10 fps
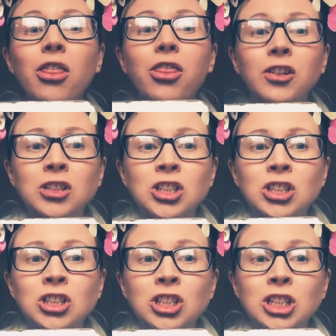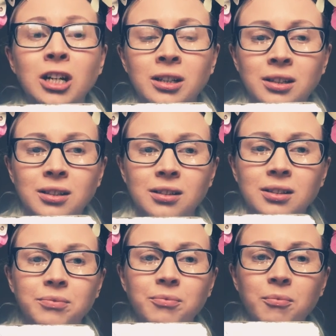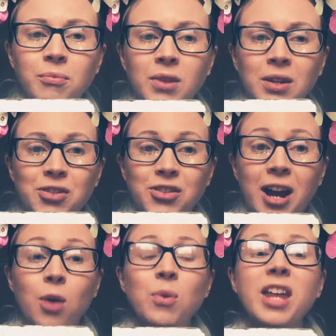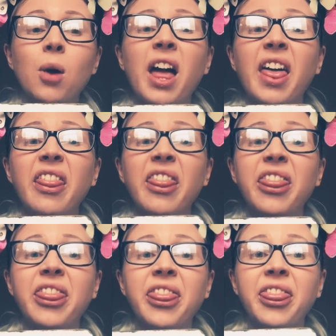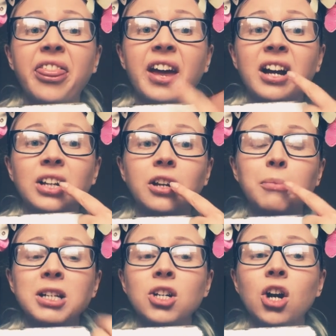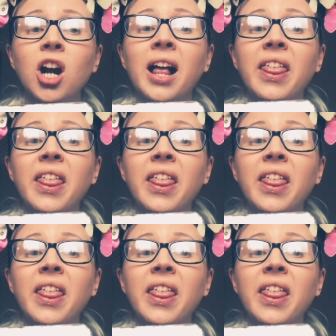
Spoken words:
Thr. Start with our look at my tongue.